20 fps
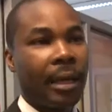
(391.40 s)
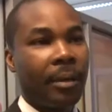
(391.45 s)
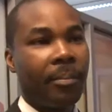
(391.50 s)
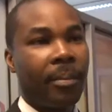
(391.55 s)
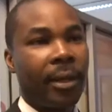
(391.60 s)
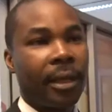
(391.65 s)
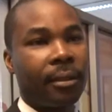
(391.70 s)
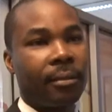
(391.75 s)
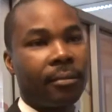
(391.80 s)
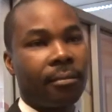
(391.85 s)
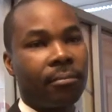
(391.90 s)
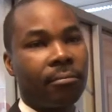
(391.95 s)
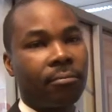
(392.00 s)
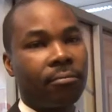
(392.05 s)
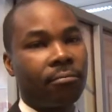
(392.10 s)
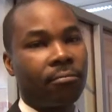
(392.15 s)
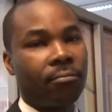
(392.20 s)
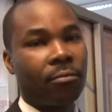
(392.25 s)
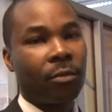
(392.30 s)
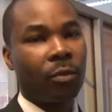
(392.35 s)
but
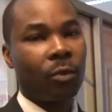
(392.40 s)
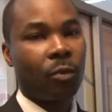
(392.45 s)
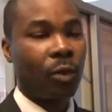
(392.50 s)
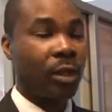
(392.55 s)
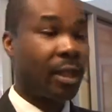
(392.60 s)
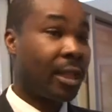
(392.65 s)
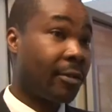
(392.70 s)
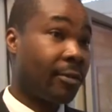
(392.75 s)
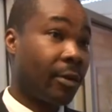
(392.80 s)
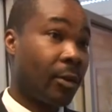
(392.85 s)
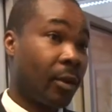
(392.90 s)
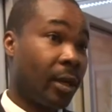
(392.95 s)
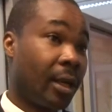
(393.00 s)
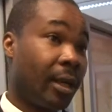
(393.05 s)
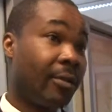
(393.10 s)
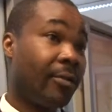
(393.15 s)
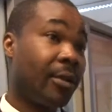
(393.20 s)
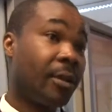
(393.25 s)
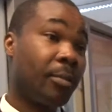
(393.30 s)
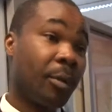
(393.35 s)
whichever way
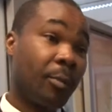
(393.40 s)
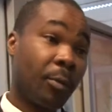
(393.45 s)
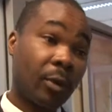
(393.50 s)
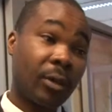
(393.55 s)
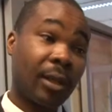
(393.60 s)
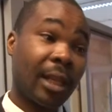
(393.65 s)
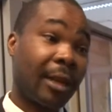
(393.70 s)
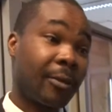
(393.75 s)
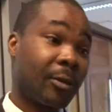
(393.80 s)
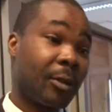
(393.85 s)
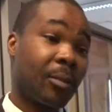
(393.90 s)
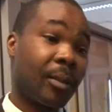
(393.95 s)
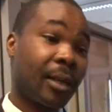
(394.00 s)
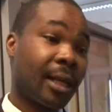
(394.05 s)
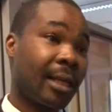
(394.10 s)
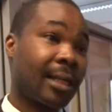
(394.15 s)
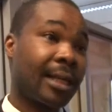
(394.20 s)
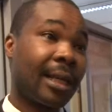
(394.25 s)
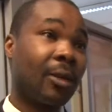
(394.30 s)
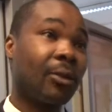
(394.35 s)
even people with
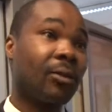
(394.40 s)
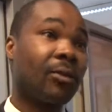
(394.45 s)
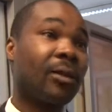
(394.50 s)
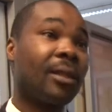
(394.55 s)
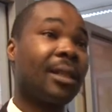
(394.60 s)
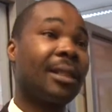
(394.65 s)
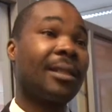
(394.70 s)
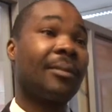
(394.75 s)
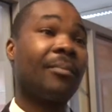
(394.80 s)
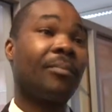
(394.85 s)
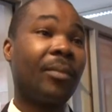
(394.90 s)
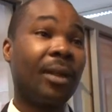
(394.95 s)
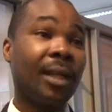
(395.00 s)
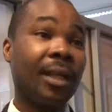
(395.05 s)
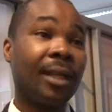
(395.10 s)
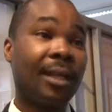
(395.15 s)
loudspeakers I don't think there's a big